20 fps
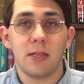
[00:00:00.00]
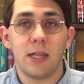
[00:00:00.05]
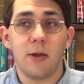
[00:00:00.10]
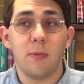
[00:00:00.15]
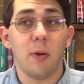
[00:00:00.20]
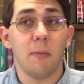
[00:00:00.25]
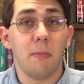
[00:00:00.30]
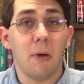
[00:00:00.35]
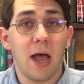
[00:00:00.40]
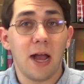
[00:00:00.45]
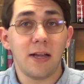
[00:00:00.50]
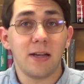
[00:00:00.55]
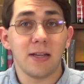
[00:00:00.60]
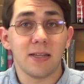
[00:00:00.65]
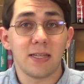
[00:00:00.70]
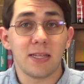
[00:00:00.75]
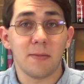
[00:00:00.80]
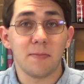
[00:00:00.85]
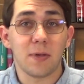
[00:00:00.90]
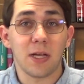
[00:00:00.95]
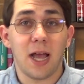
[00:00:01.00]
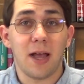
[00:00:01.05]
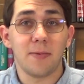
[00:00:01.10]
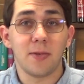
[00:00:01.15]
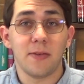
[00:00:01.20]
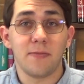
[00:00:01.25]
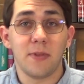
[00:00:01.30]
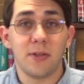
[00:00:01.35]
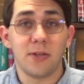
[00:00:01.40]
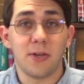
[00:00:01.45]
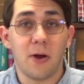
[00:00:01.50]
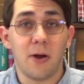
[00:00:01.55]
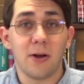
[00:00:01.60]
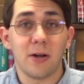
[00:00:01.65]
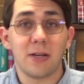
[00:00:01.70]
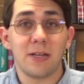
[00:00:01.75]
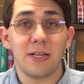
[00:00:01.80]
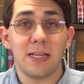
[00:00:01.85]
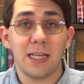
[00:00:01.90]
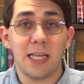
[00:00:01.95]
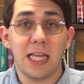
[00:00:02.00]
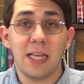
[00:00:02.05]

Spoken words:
They remind us sometimes of the dark